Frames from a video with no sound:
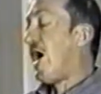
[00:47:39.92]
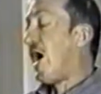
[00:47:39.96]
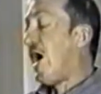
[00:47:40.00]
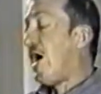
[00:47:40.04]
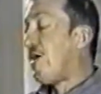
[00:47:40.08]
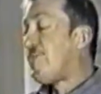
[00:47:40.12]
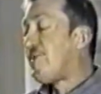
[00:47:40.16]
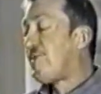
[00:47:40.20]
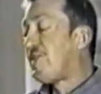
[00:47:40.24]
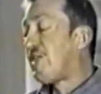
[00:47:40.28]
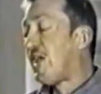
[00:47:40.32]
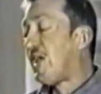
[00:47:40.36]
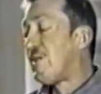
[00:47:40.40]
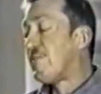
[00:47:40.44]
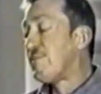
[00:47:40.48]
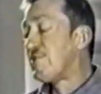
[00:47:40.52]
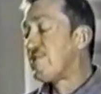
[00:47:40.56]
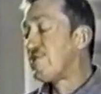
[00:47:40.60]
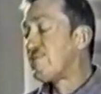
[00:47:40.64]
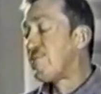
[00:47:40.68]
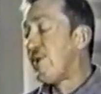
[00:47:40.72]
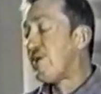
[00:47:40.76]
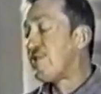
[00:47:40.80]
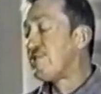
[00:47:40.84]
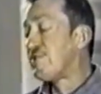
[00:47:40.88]
I became
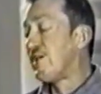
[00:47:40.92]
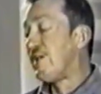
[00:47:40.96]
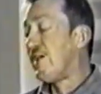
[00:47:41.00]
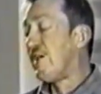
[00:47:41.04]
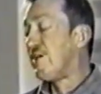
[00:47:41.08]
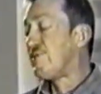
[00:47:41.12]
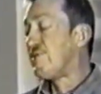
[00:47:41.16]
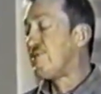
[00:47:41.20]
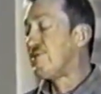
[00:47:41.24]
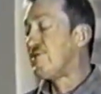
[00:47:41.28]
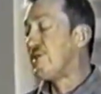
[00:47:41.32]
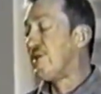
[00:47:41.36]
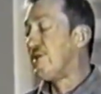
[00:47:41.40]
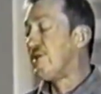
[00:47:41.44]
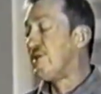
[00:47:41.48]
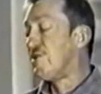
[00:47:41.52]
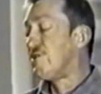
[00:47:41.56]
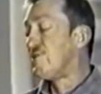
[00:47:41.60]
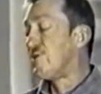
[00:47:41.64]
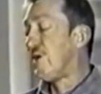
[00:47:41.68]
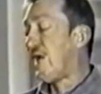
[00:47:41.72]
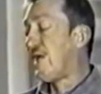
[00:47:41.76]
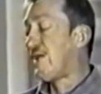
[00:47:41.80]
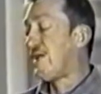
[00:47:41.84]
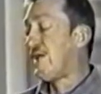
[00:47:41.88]
especially interested in
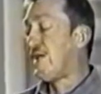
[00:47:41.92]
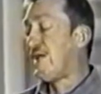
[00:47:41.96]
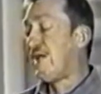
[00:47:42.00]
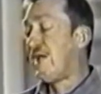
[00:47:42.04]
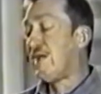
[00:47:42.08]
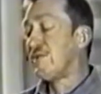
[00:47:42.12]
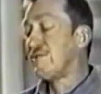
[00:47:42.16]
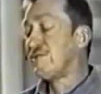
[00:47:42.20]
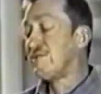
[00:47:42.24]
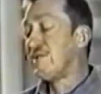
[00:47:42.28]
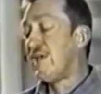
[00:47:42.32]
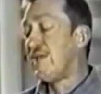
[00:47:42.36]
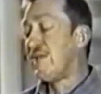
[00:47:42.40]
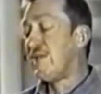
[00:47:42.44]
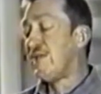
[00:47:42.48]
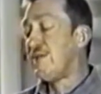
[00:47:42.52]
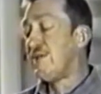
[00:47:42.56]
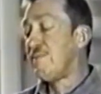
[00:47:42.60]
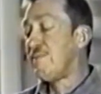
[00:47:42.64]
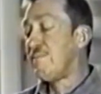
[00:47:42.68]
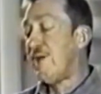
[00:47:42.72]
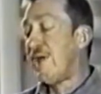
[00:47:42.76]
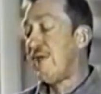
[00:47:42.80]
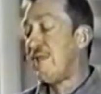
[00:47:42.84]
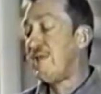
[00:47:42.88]
tracking how
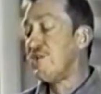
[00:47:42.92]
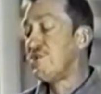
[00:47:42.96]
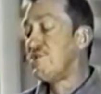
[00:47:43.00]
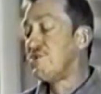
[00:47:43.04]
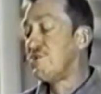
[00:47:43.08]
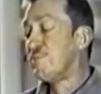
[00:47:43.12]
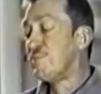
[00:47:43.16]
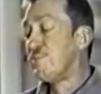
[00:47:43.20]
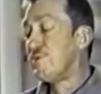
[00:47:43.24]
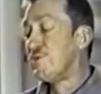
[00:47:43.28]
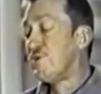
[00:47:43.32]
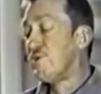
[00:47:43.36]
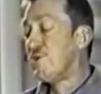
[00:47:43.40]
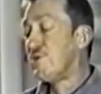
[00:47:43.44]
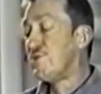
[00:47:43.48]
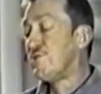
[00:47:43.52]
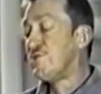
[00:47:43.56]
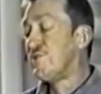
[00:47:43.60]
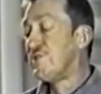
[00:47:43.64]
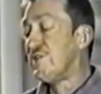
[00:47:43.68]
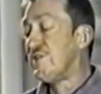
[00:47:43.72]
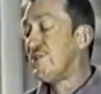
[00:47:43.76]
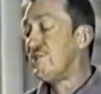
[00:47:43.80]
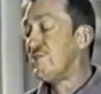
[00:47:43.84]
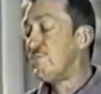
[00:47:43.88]
Sandy managed to
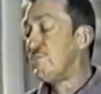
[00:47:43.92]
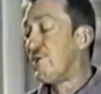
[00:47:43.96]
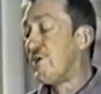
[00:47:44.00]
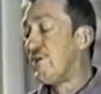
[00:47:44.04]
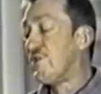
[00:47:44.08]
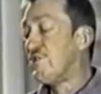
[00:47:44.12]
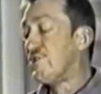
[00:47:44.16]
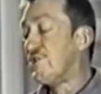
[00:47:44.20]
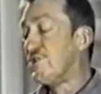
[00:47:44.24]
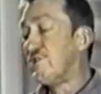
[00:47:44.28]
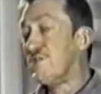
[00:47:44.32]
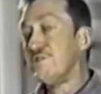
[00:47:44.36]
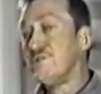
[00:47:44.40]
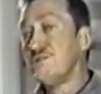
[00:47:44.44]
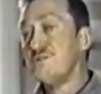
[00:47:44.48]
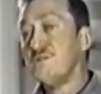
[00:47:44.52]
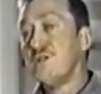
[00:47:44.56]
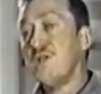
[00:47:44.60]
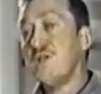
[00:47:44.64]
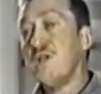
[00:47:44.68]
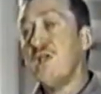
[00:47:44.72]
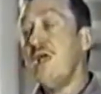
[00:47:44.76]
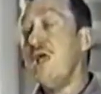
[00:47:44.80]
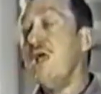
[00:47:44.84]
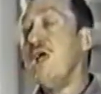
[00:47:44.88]
produce these breaches
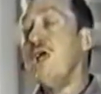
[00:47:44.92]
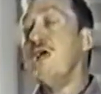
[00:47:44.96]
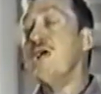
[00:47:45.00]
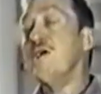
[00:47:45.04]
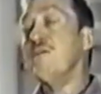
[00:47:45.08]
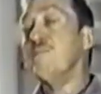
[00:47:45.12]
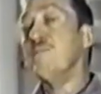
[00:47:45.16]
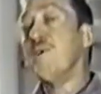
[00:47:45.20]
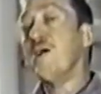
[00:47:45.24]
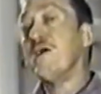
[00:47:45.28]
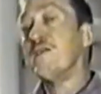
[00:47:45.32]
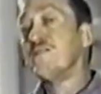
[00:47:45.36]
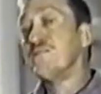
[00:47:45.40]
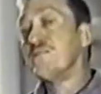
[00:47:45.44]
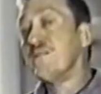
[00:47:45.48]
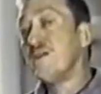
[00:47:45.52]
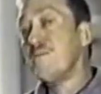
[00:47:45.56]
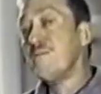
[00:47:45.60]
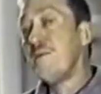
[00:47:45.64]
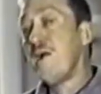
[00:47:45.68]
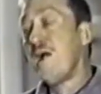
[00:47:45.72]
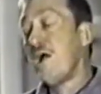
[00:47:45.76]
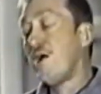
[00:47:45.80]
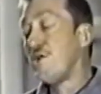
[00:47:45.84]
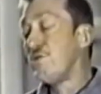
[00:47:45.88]
by
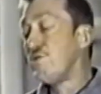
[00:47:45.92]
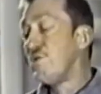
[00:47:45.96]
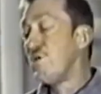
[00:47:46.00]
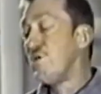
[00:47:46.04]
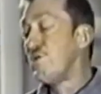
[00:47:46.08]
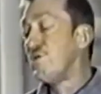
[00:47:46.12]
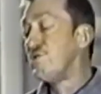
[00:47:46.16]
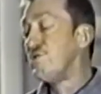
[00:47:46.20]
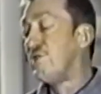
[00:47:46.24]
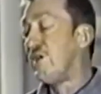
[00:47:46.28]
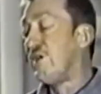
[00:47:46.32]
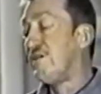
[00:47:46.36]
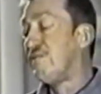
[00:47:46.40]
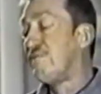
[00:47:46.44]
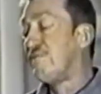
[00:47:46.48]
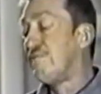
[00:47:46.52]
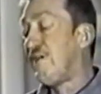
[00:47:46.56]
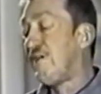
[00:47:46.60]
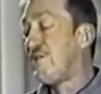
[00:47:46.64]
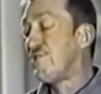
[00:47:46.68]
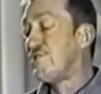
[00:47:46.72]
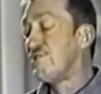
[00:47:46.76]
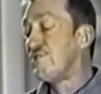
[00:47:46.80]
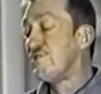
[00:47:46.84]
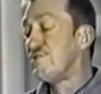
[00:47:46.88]
somehow using
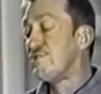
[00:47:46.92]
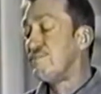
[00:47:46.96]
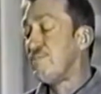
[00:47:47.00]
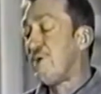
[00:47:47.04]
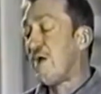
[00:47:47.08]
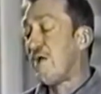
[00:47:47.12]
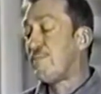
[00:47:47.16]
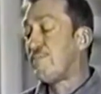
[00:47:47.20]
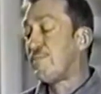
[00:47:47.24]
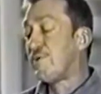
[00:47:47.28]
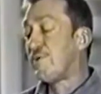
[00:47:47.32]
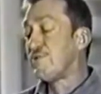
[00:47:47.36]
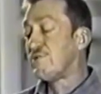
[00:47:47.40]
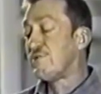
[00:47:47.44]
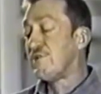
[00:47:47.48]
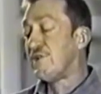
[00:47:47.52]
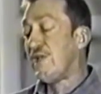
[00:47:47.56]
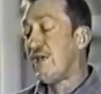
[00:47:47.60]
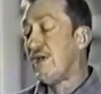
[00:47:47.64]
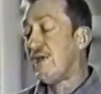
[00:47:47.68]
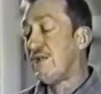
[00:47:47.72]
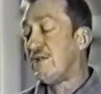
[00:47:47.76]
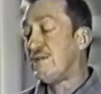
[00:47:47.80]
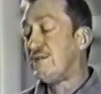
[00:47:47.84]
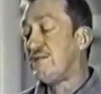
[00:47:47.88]
features of my
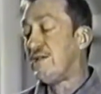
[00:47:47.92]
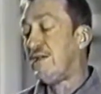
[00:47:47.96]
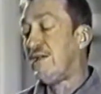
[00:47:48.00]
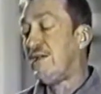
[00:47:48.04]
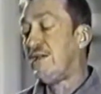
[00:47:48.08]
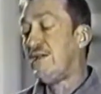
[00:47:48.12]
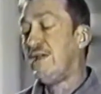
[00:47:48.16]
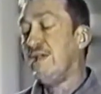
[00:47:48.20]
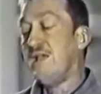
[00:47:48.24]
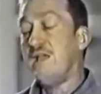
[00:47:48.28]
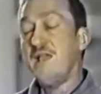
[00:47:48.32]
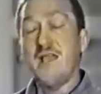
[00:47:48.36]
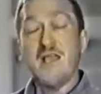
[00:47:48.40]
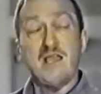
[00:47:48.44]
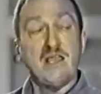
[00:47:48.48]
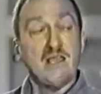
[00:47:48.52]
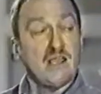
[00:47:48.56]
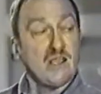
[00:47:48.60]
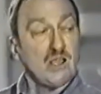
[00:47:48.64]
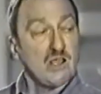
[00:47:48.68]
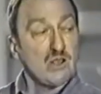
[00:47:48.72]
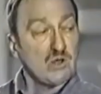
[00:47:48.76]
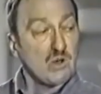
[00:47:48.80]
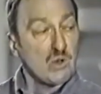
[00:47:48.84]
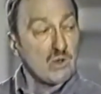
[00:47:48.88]
personality
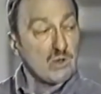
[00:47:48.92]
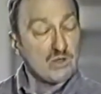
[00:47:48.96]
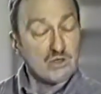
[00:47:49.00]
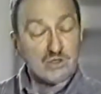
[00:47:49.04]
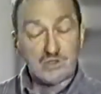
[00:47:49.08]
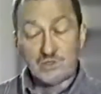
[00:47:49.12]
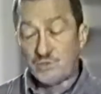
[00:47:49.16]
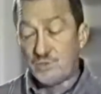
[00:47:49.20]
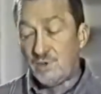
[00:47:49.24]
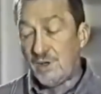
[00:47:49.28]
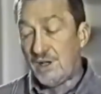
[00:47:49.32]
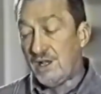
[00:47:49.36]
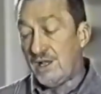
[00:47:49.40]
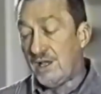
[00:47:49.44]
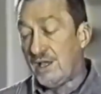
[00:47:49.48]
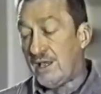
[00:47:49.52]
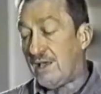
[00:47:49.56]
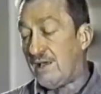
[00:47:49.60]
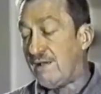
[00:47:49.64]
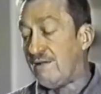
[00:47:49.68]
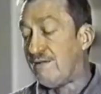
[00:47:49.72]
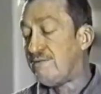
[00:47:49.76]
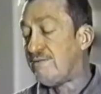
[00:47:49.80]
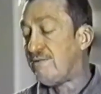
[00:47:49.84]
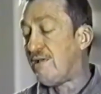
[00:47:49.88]
in order to
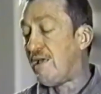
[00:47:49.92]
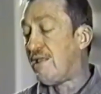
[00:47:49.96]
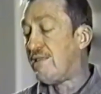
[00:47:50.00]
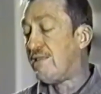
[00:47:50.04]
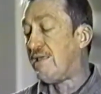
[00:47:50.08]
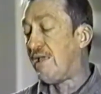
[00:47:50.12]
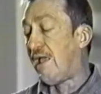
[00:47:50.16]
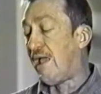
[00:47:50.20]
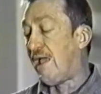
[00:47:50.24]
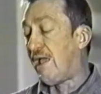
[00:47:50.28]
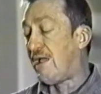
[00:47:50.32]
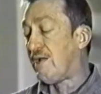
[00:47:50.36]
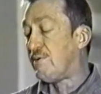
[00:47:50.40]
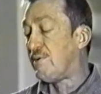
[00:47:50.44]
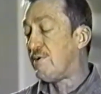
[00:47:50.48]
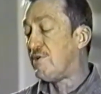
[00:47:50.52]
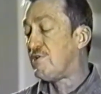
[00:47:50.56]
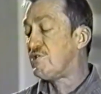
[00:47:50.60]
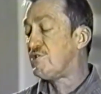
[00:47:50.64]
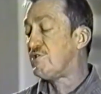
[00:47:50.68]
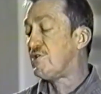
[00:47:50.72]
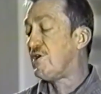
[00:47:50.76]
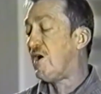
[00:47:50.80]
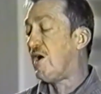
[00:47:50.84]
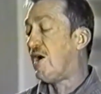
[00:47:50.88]
relive the
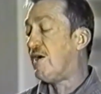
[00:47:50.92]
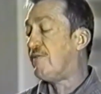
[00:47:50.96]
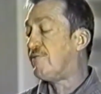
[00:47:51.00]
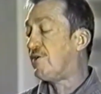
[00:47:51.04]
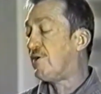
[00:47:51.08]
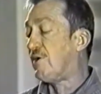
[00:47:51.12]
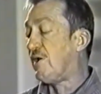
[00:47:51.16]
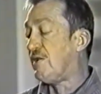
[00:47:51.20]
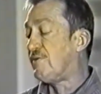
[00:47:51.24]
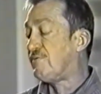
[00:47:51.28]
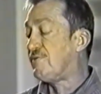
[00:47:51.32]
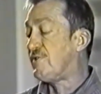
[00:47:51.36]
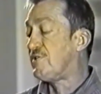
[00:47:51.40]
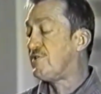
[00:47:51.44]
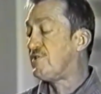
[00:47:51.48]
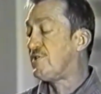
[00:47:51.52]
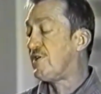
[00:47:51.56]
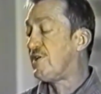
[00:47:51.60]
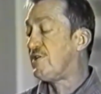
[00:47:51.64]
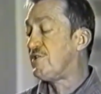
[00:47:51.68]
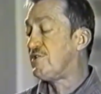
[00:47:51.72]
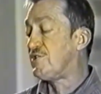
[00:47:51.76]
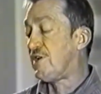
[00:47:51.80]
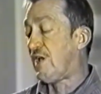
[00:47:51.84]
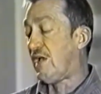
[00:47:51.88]
anguish of her
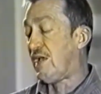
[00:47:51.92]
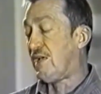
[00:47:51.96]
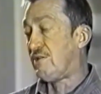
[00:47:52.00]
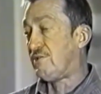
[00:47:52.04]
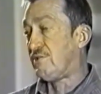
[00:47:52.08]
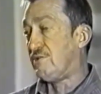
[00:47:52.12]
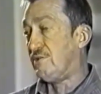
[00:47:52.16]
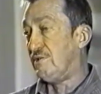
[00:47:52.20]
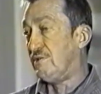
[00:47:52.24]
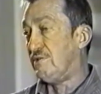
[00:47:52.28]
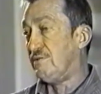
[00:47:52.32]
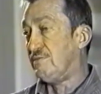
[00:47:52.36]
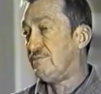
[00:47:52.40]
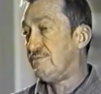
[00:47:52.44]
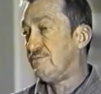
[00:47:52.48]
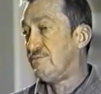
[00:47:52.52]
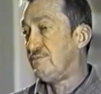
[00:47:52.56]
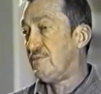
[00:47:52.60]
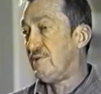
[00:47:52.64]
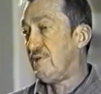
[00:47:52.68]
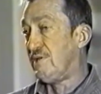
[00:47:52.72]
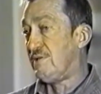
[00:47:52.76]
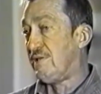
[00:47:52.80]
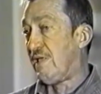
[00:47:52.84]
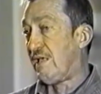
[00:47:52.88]
infancy and childhood.
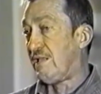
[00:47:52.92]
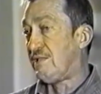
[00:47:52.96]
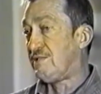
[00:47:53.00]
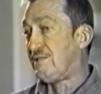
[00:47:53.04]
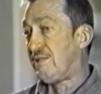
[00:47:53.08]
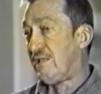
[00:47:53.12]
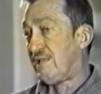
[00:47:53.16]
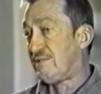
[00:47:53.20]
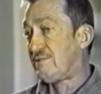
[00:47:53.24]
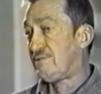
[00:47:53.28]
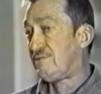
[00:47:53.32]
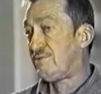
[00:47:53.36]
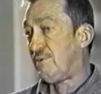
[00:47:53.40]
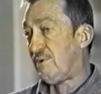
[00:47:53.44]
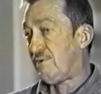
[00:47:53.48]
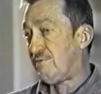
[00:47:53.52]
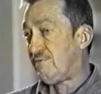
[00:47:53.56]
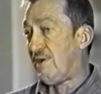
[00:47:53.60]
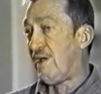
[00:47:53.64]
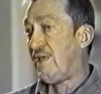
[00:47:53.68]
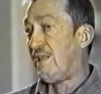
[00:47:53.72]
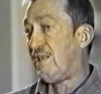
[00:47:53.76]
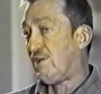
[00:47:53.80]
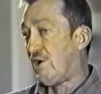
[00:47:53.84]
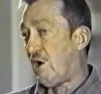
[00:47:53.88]
That's what
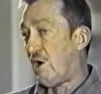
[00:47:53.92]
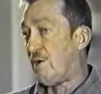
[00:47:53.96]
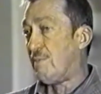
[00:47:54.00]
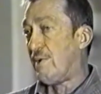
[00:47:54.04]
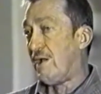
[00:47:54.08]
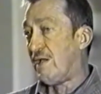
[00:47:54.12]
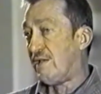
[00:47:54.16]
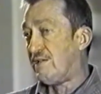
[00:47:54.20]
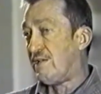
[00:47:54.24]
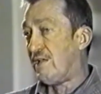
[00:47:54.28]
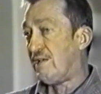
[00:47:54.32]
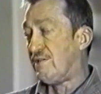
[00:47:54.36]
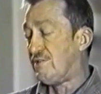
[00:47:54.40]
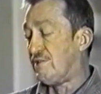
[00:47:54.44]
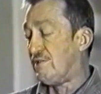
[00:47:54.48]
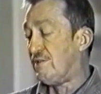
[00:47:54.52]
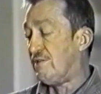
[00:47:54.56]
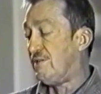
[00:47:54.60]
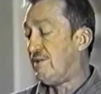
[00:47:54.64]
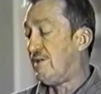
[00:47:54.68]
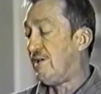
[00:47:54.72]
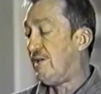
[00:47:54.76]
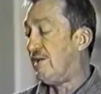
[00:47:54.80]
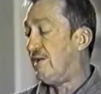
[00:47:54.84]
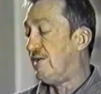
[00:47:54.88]
finally caught my attention
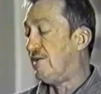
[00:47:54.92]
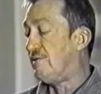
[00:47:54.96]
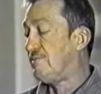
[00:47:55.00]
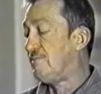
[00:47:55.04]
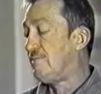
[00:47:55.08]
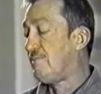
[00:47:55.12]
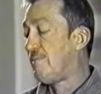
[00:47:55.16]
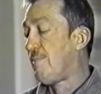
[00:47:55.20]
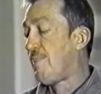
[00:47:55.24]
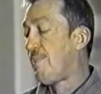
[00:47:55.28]
in it.